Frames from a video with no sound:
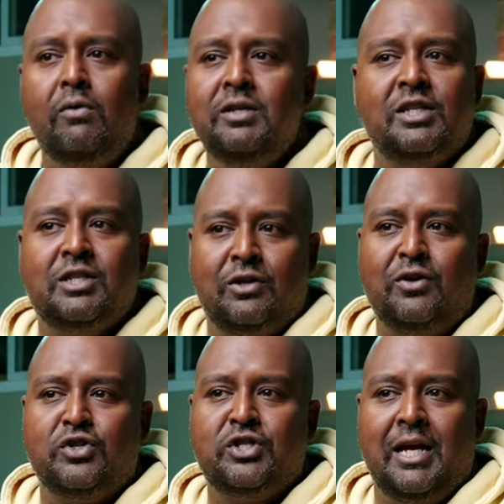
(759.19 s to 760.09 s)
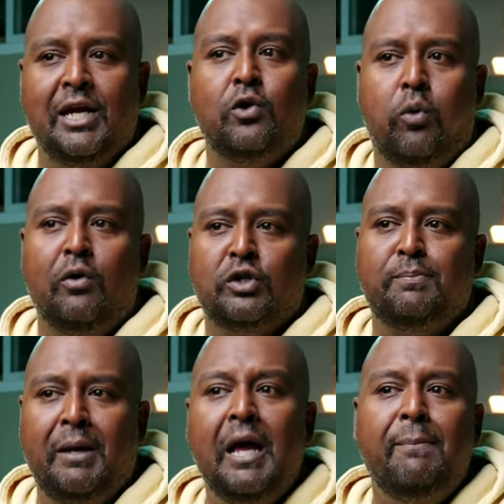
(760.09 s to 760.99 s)
go and search, in
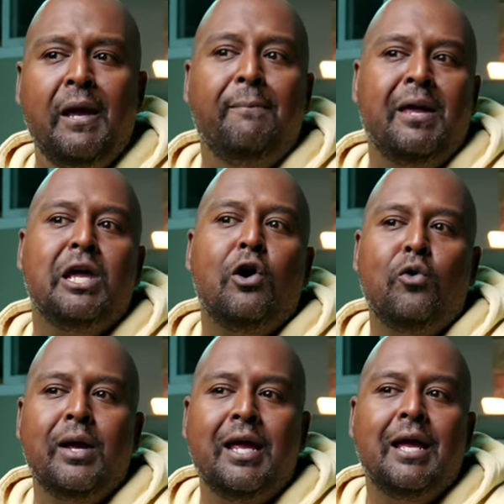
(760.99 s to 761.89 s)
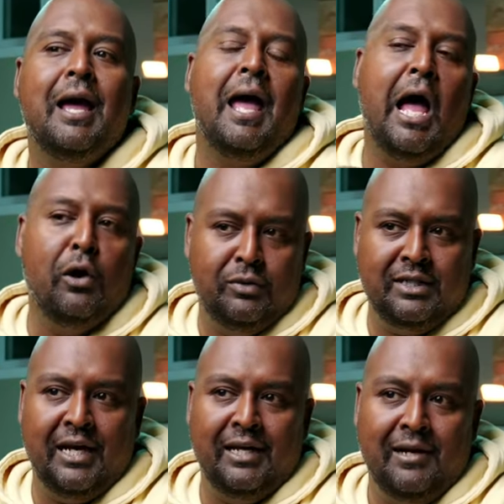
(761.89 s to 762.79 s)
quotes, PPPoE
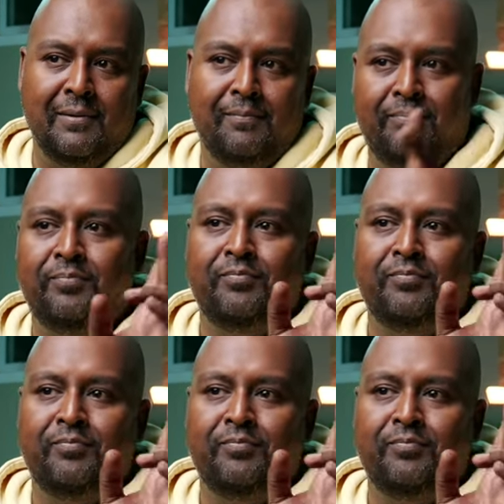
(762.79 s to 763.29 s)
outdated.